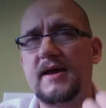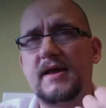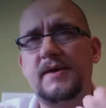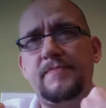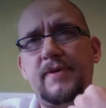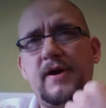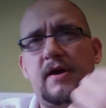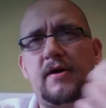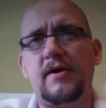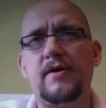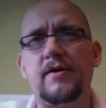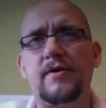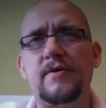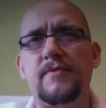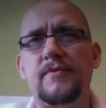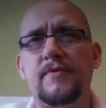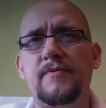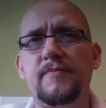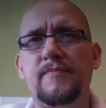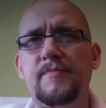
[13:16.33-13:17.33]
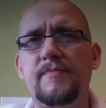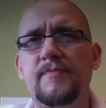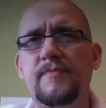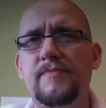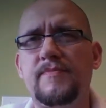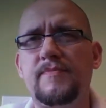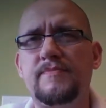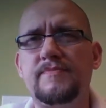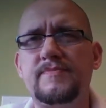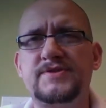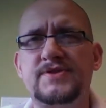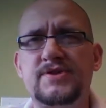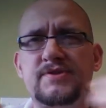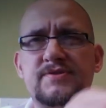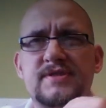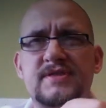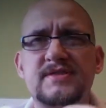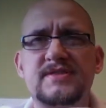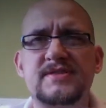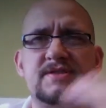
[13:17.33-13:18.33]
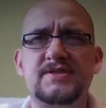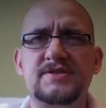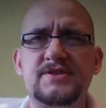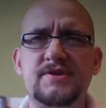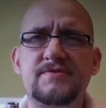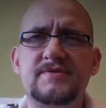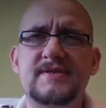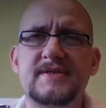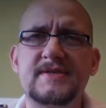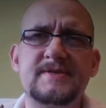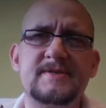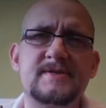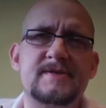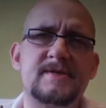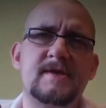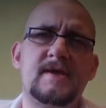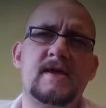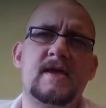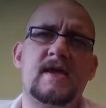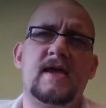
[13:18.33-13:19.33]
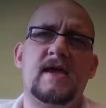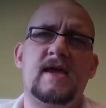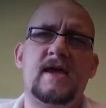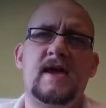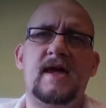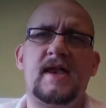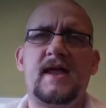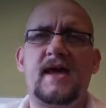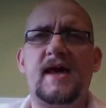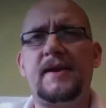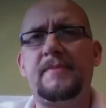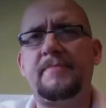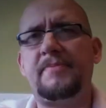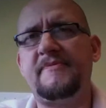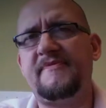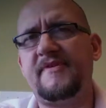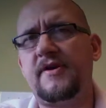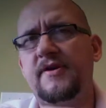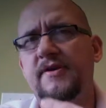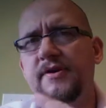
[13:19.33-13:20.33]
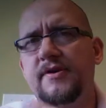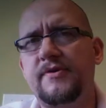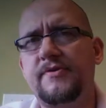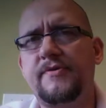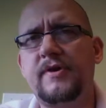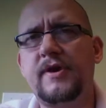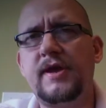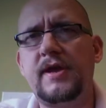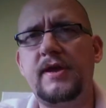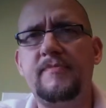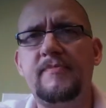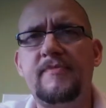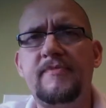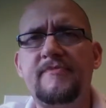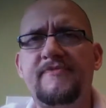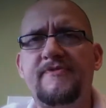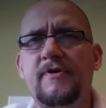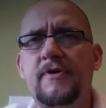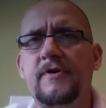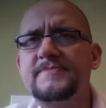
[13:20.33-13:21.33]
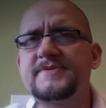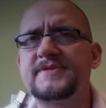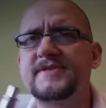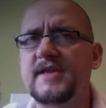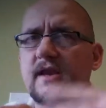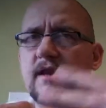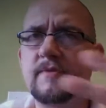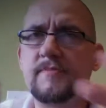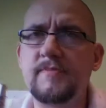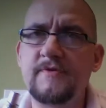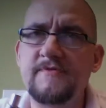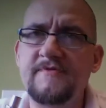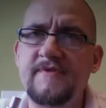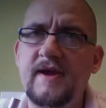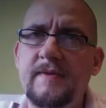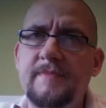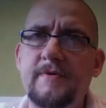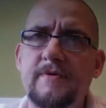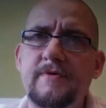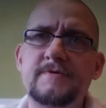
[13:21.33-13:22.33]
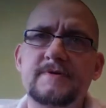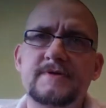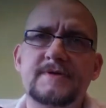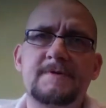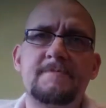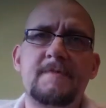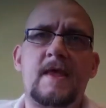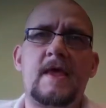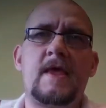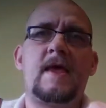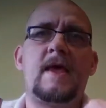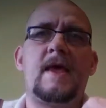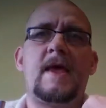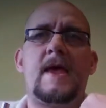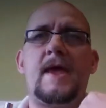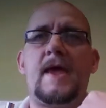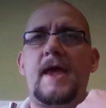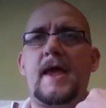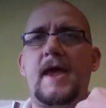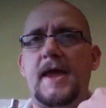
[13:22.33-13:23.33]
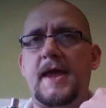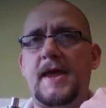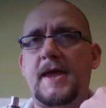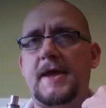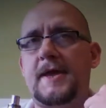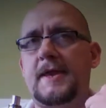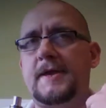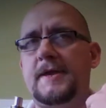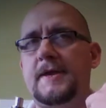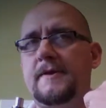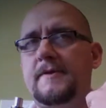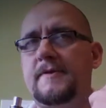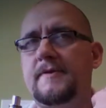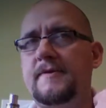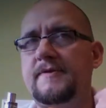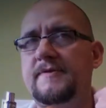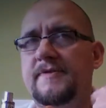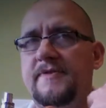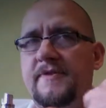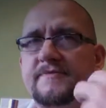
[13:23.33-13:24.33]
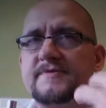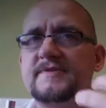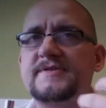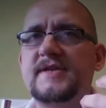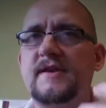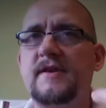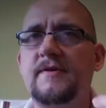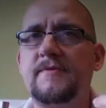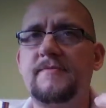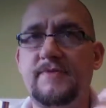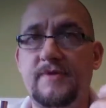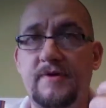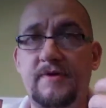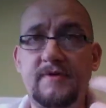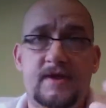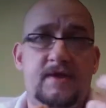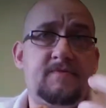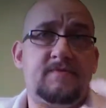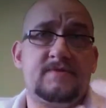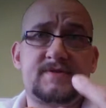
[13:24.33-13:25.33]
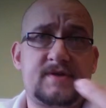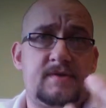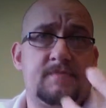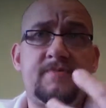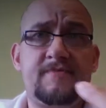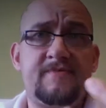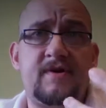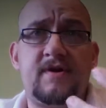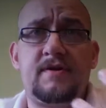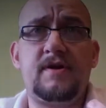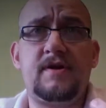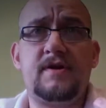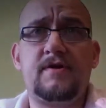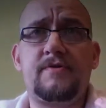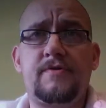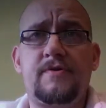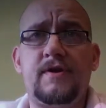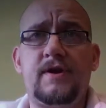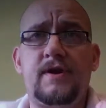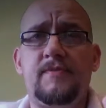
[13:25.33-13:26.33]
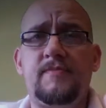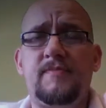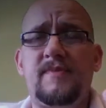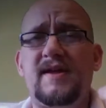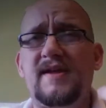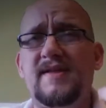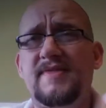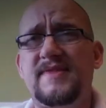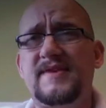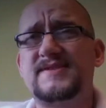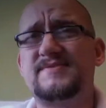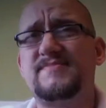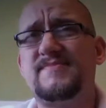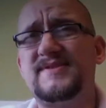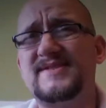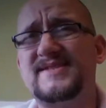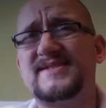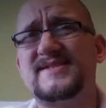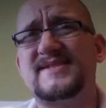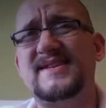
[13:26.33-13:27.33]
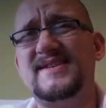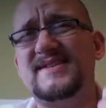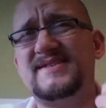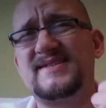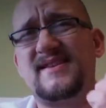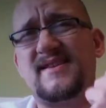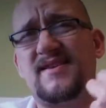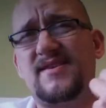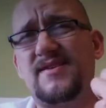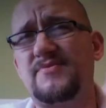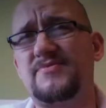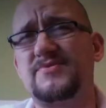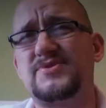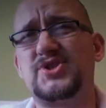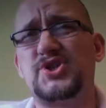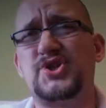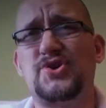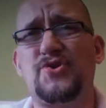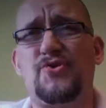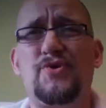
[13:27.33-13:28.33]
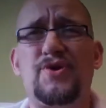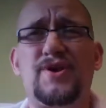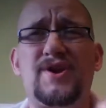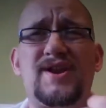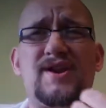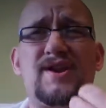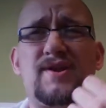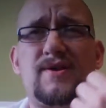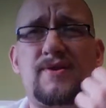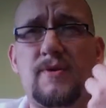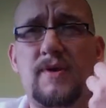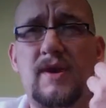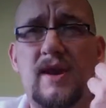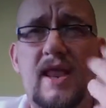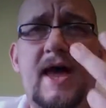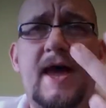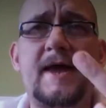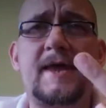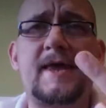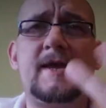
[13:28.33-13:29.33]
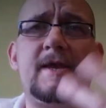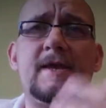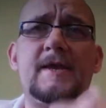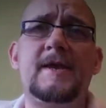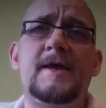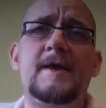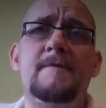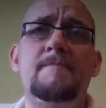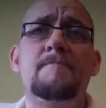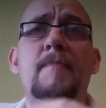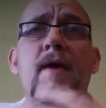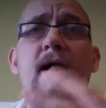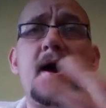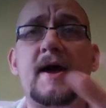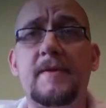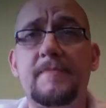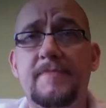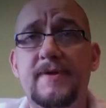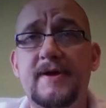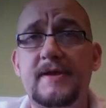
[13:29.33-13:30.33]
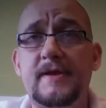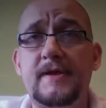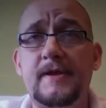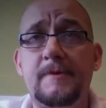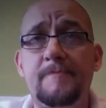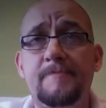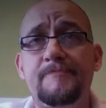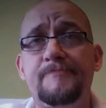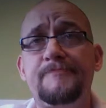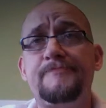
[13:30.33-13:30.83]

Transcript: I compare juices to juices, and I had a Bavarian cream from Stellar Blue Vapors, and it was a Bavarian cream, and this one just is a little short and a little lacking, in my opinion.